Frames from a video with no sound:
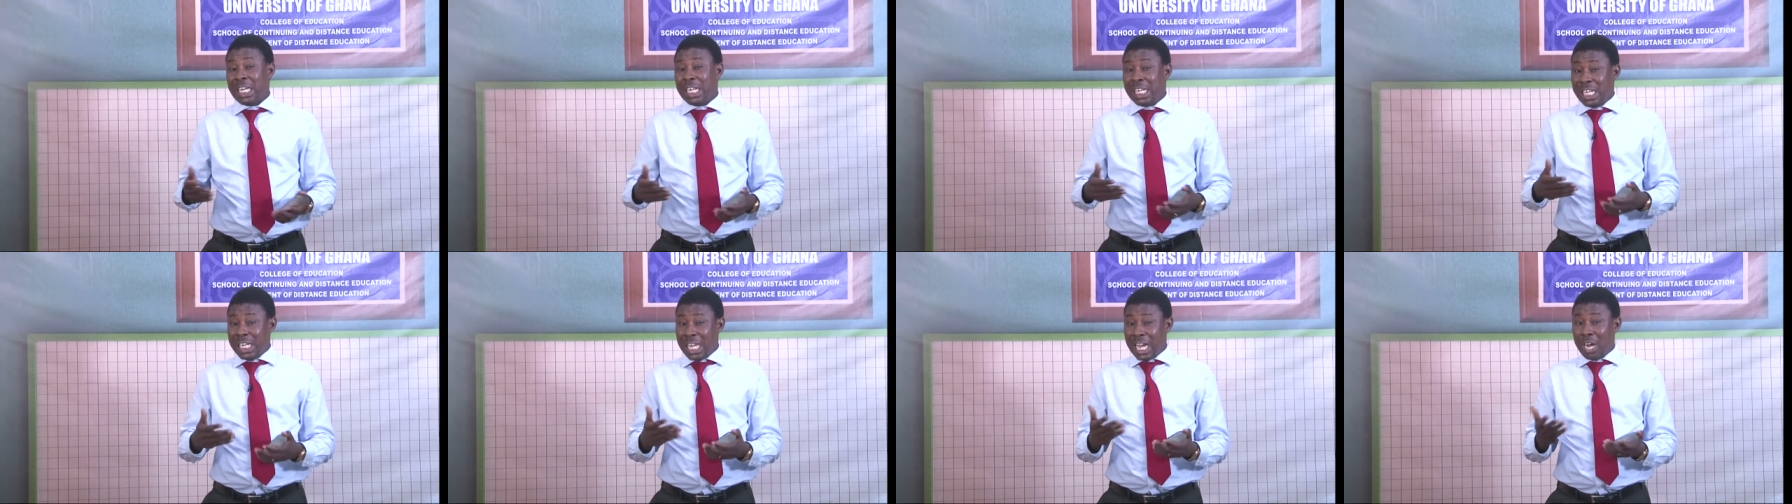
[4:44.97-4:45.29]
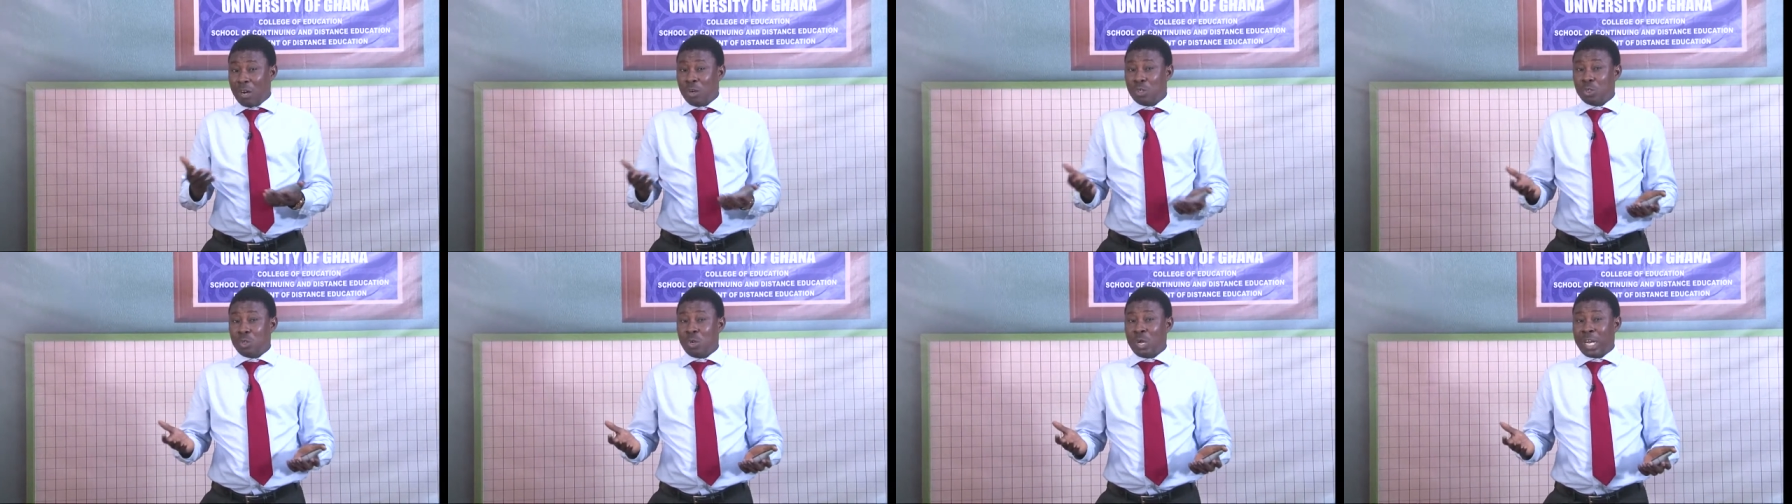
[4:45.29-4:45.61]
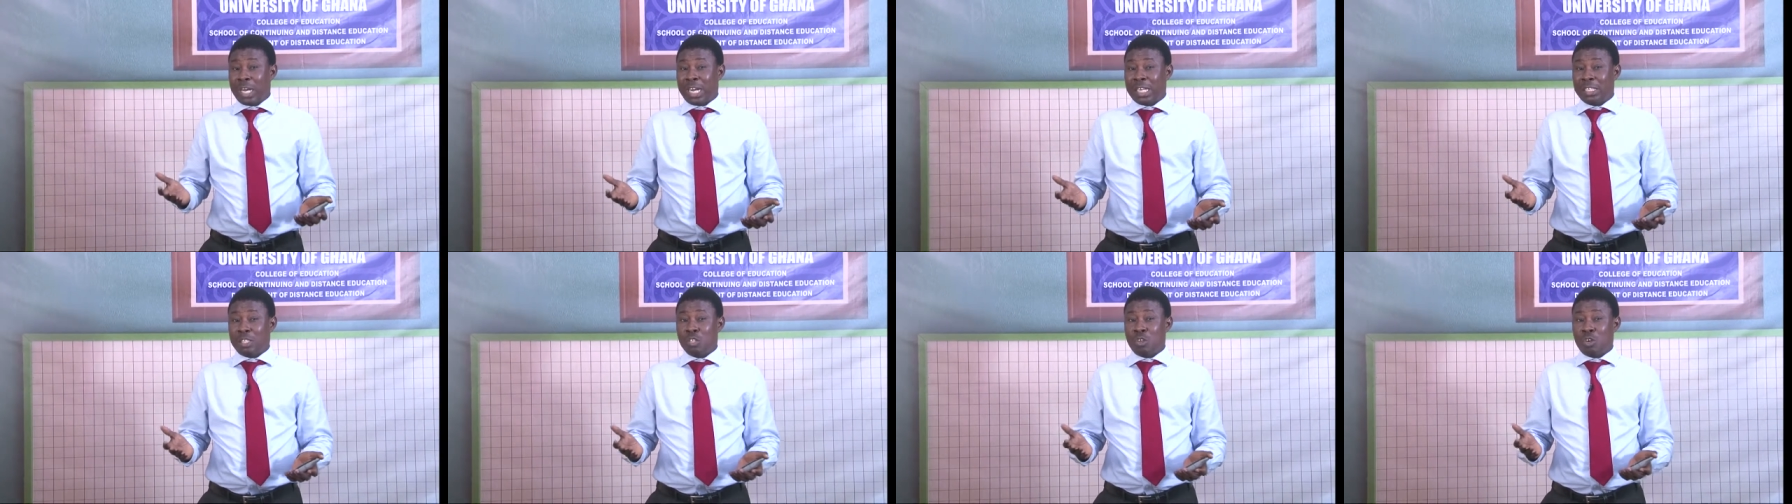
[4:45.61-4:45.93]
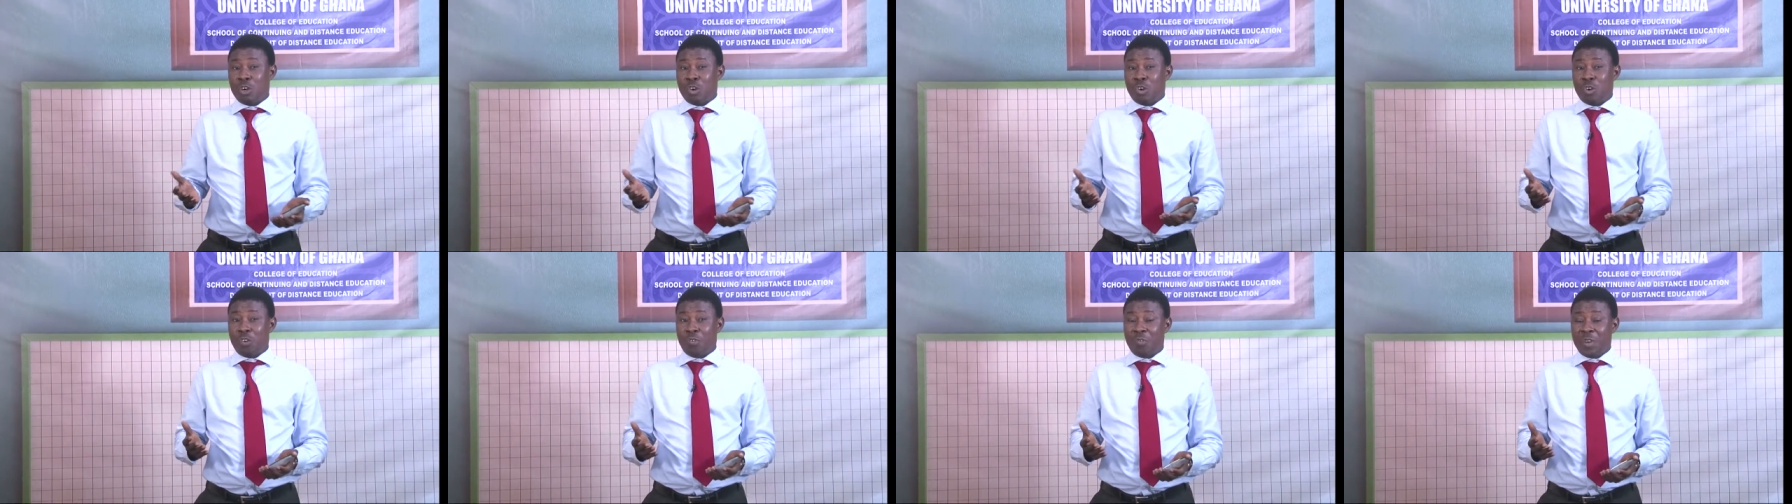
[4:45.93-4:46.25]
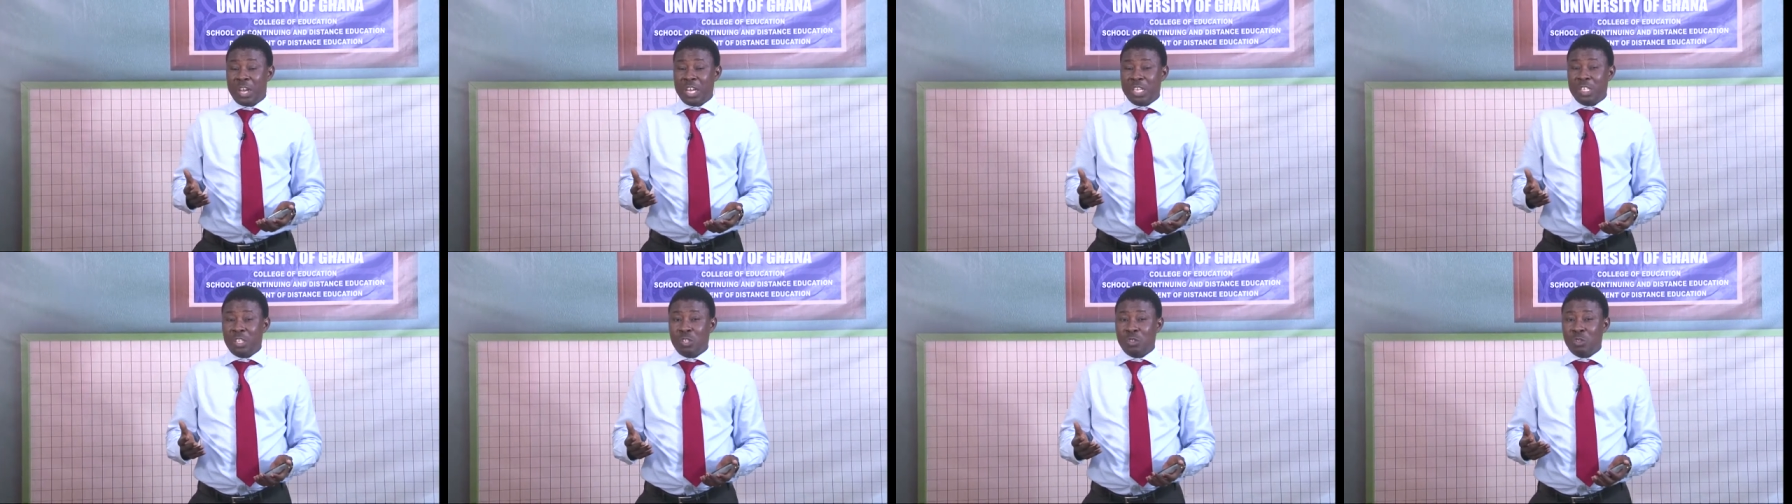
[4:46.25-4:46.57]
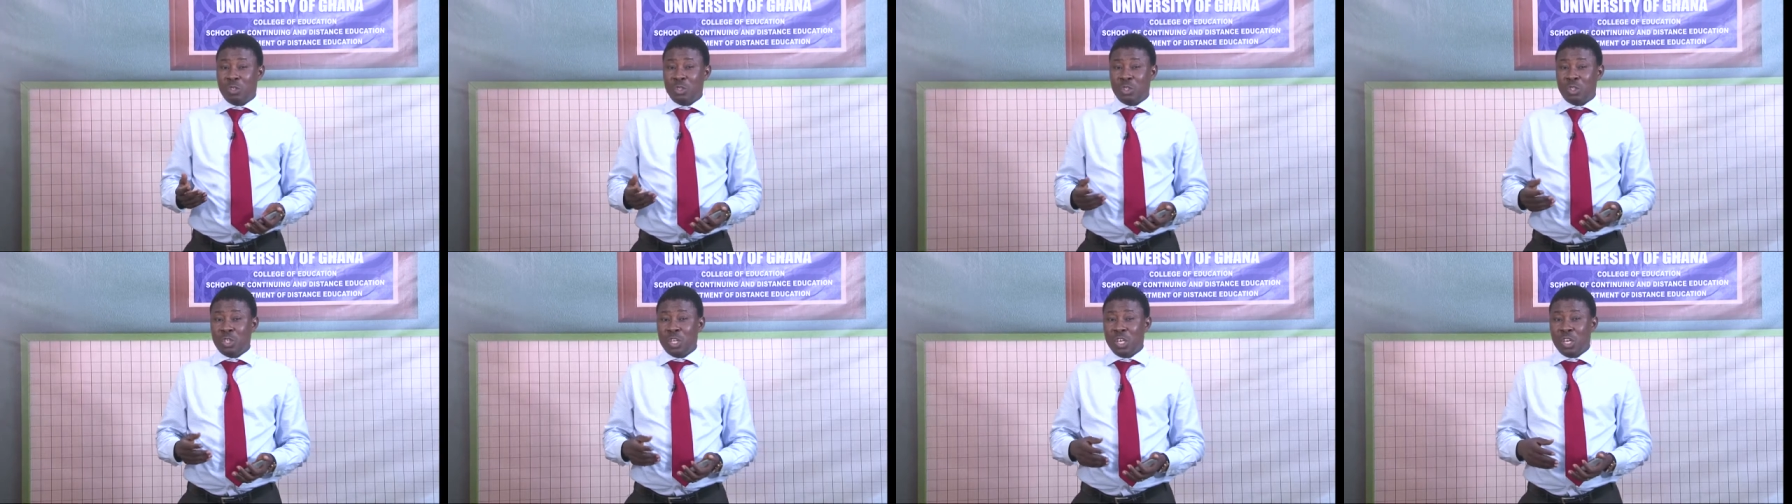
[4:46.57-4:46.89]
They are also a category of
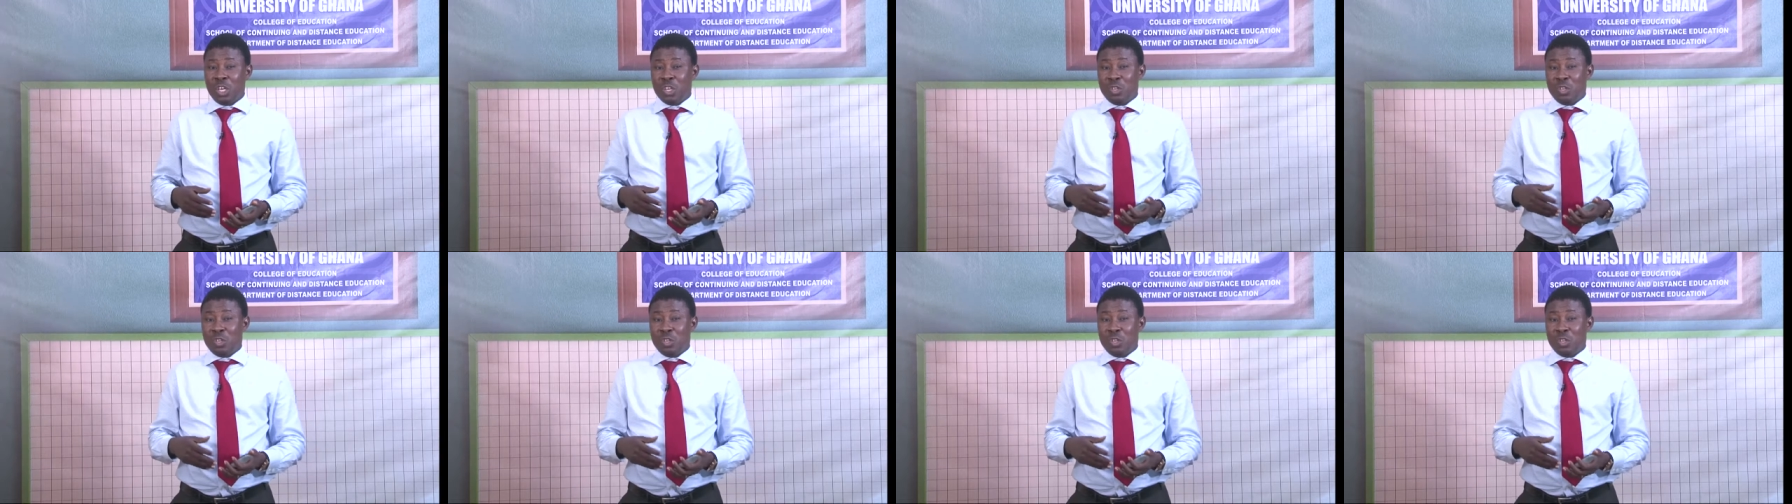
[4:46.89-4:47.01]
NGOs.